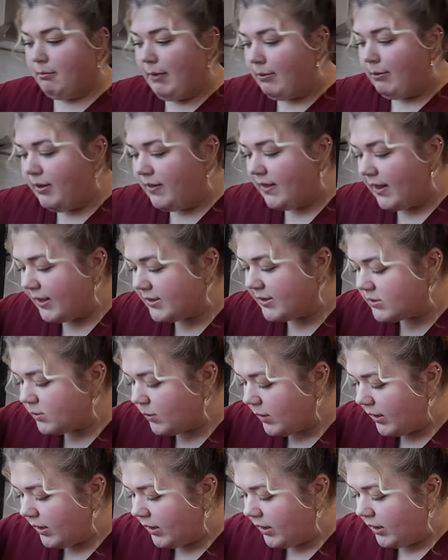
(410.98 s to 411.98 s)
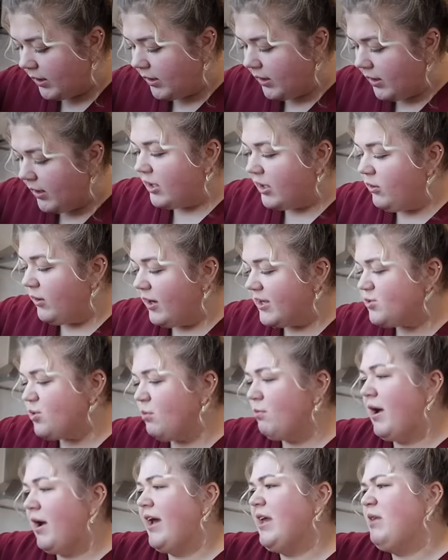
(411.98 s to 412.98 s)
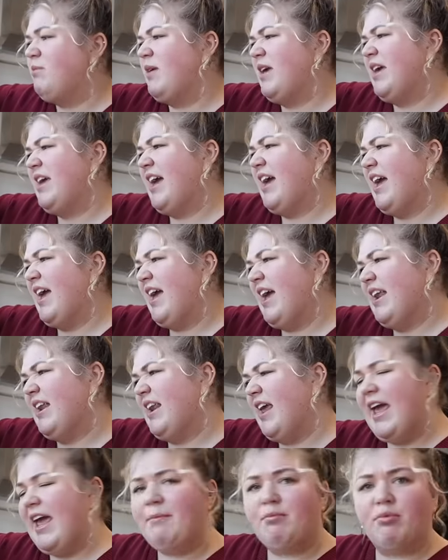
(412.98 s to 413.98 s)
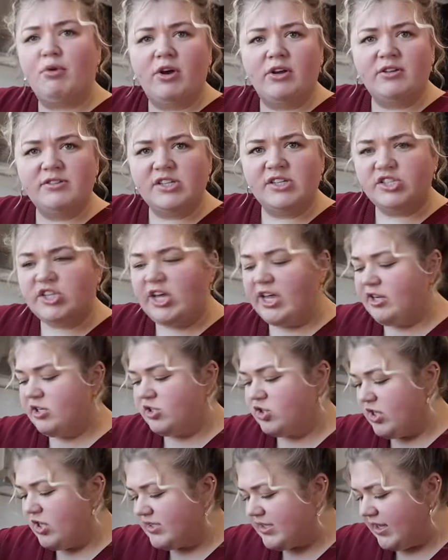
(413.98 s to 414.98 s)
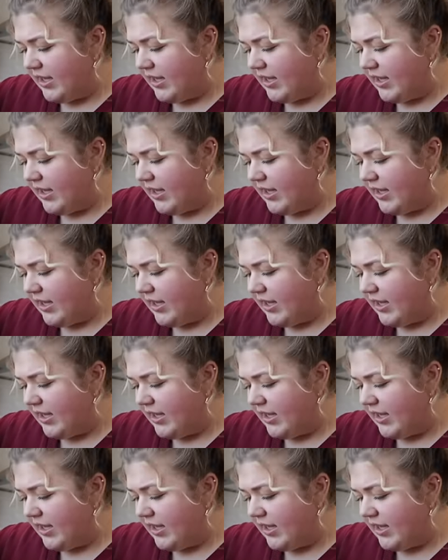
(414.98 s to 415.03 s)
Maybe that's why. Can you guys remind me in April to change this